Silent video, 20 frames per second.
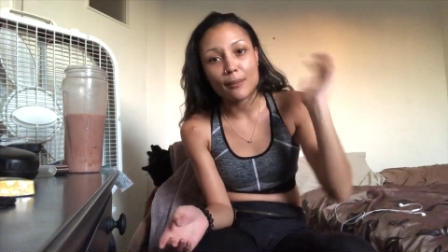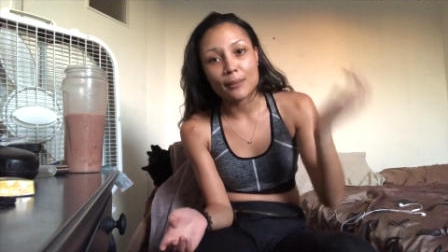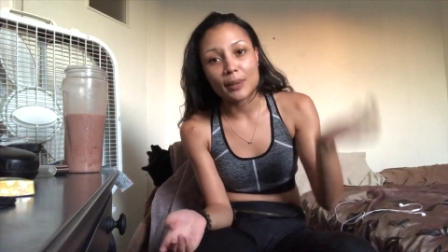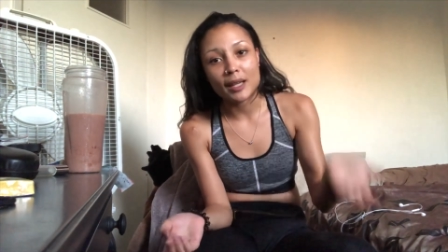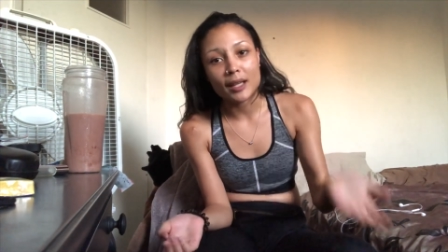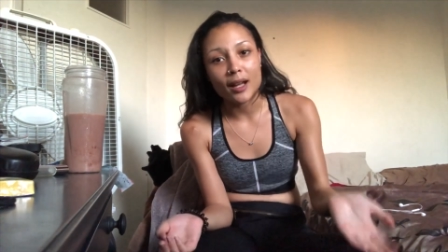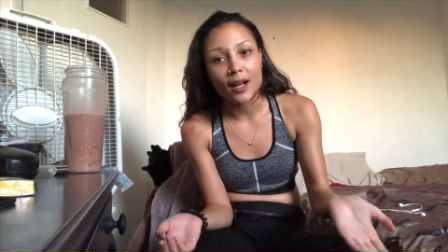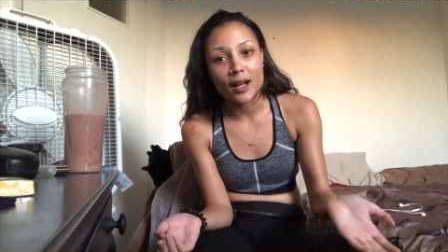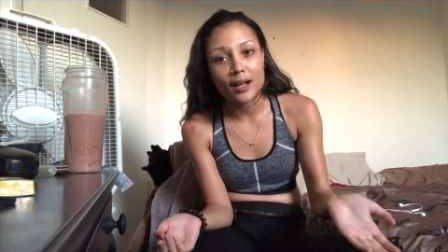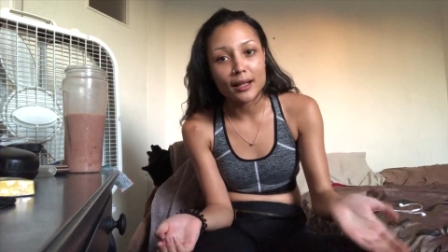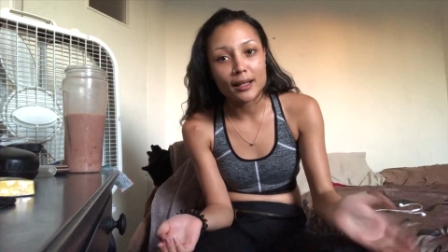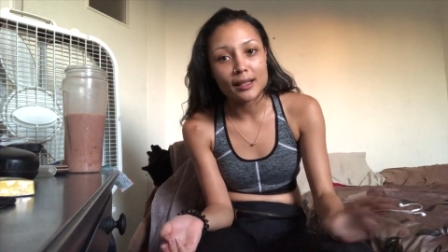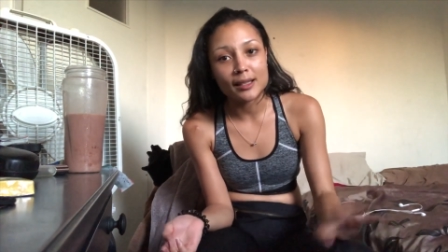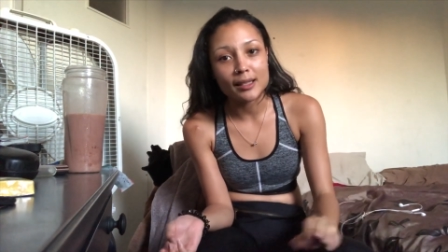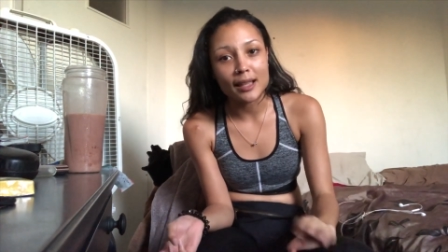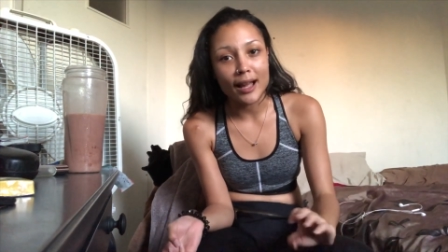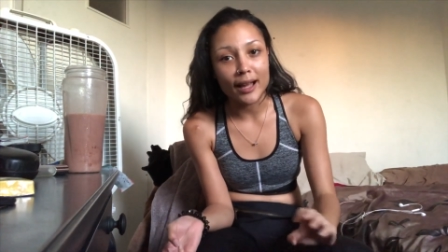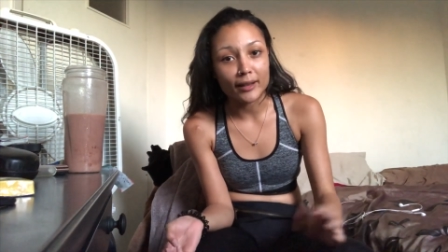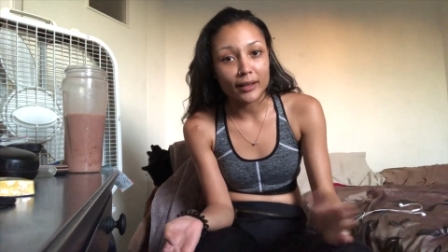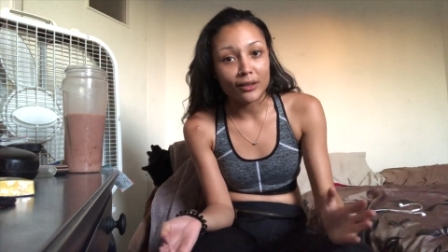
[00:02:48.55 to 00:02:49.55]
because
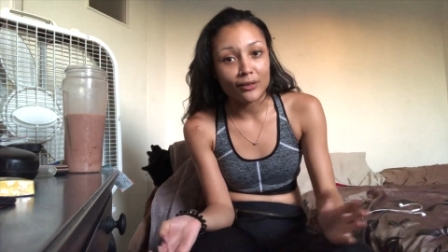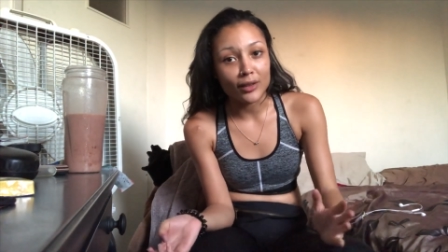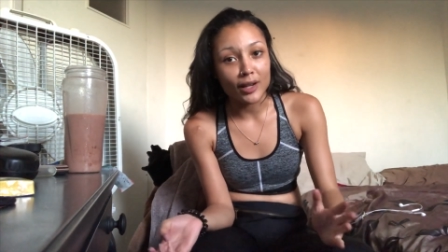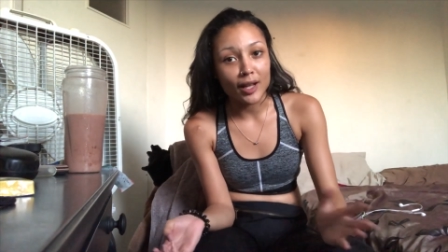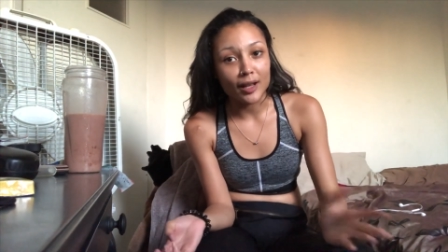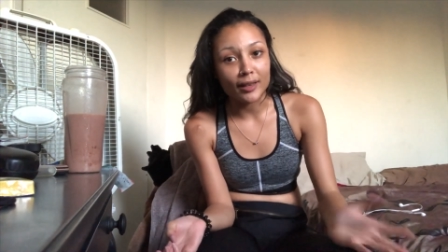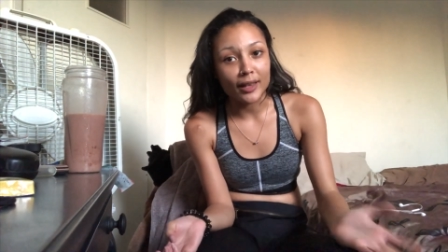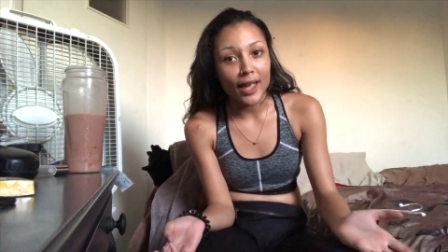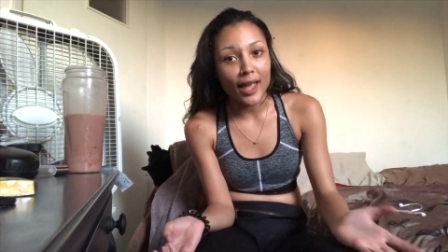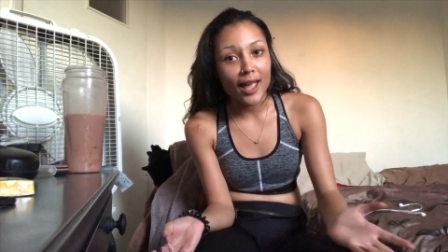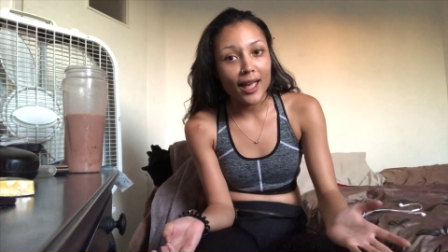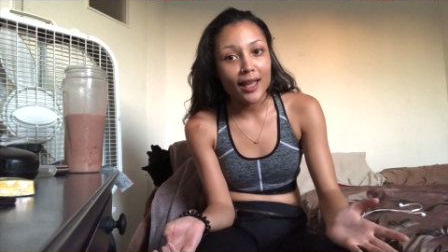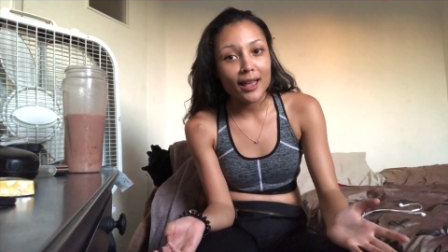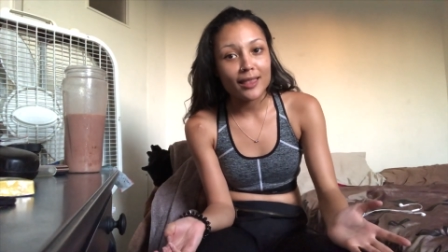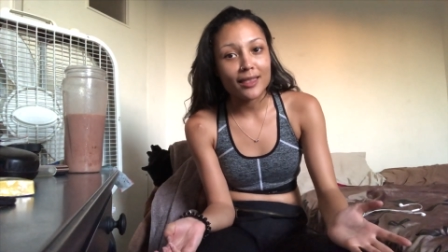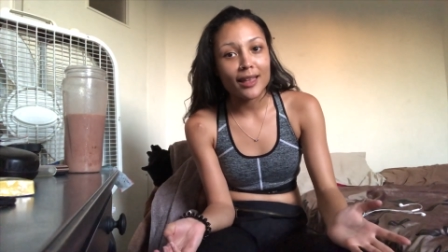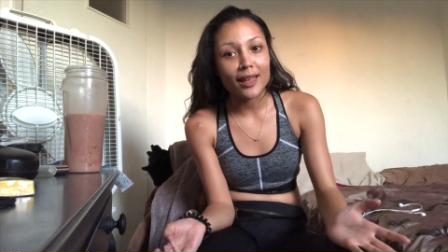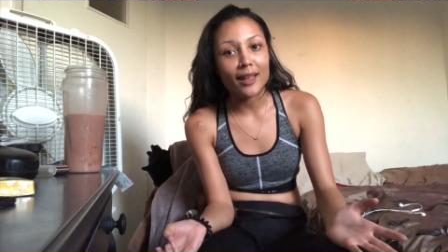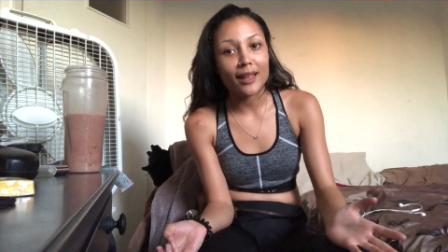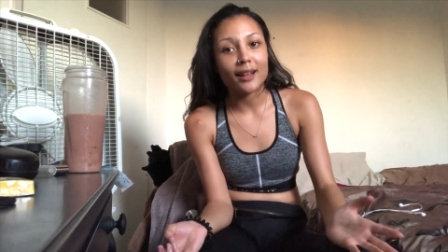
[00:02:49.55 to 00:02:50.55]
I live in LA,
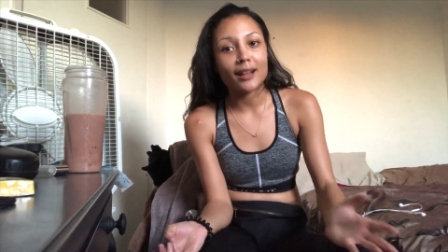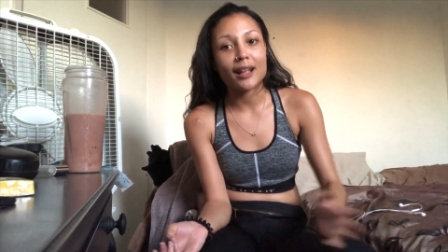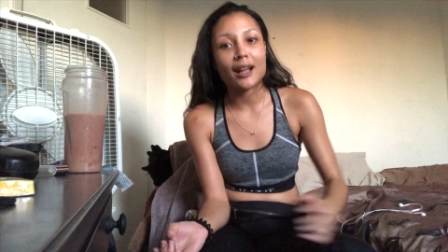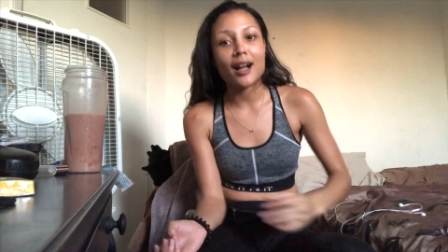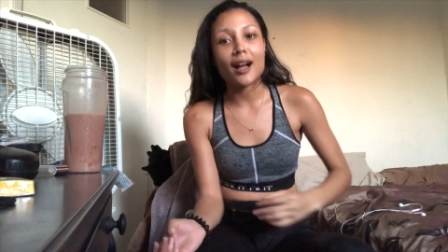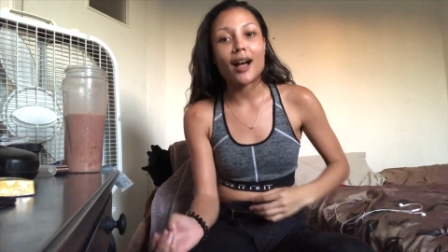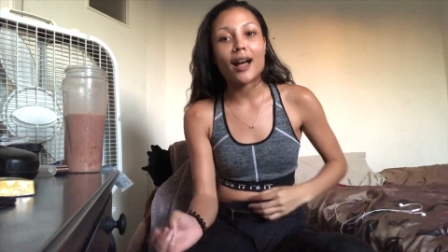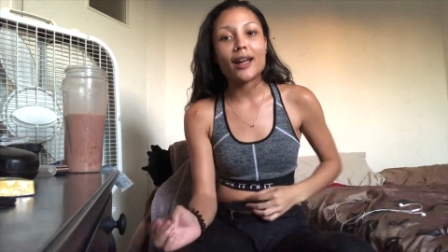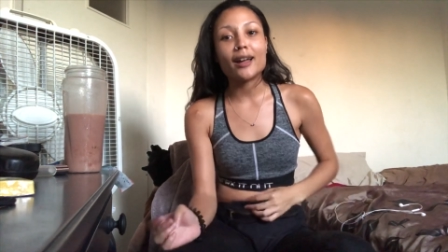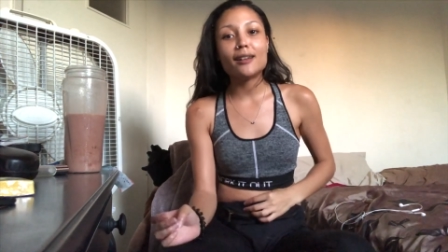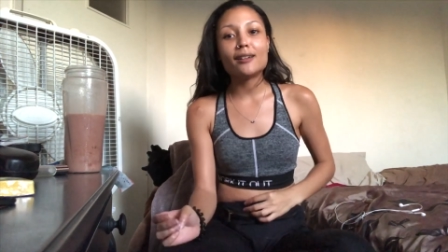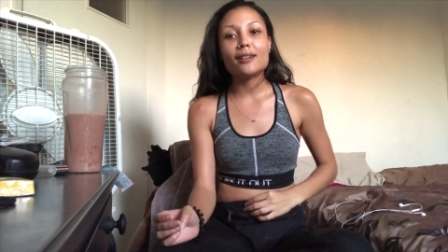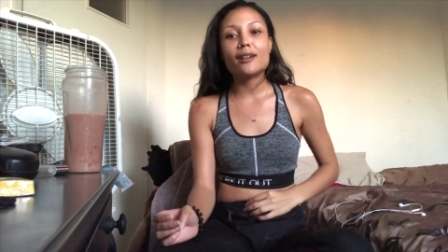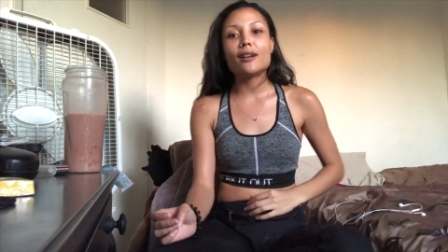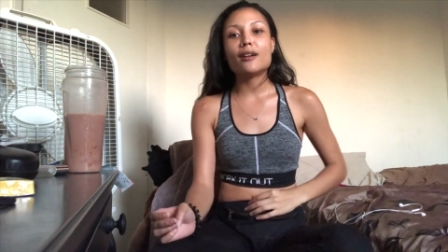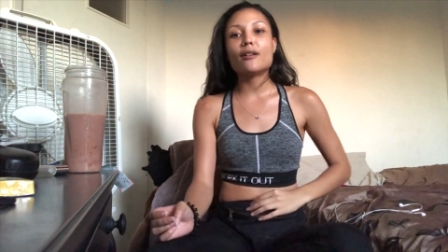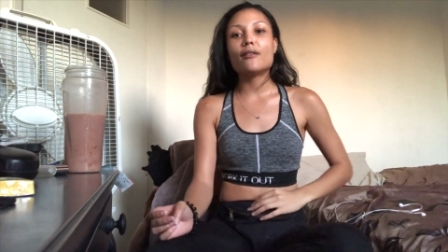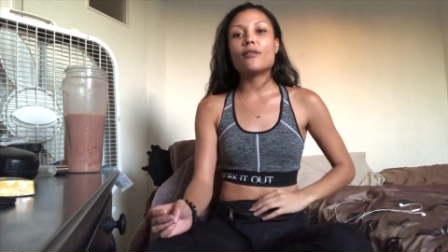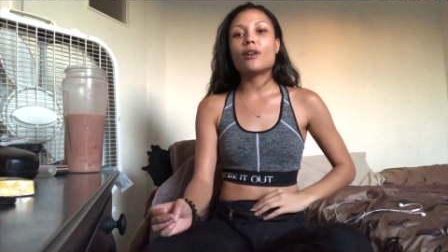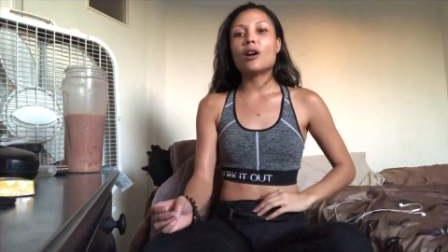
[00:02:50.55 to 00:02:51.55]
that kind
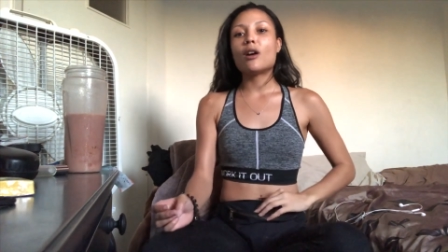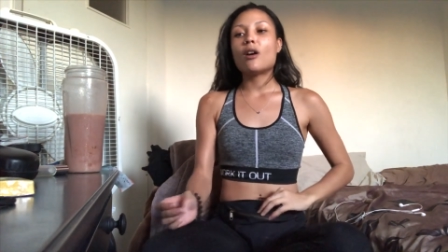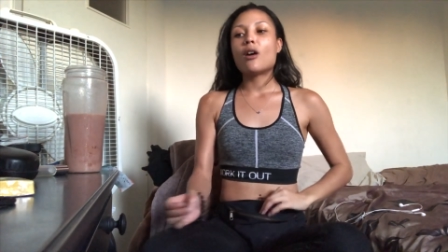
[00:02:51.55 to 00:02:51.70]
of